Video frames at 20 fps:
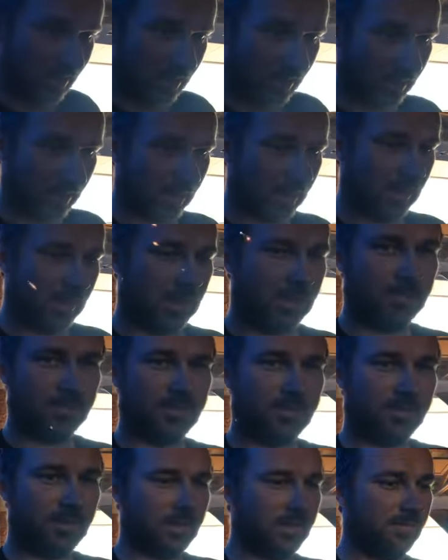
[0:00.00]

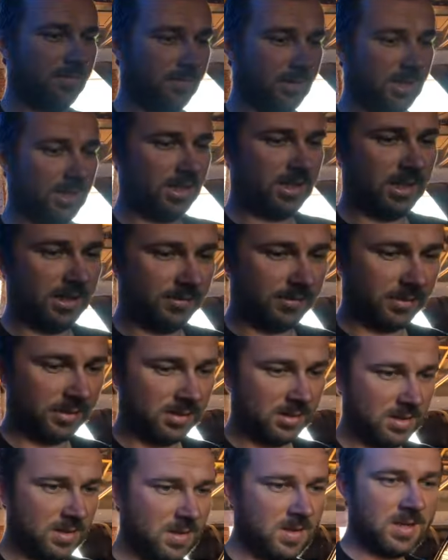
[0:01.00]
front and rear
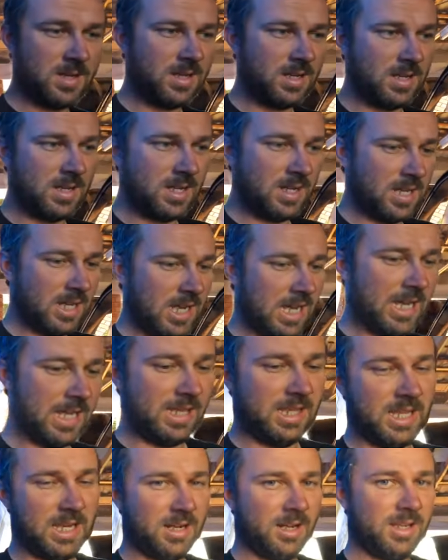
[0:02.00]
diffs,
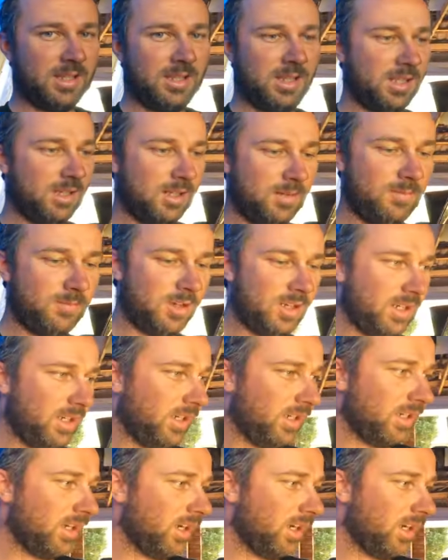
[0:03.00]
and then I think I'm ready to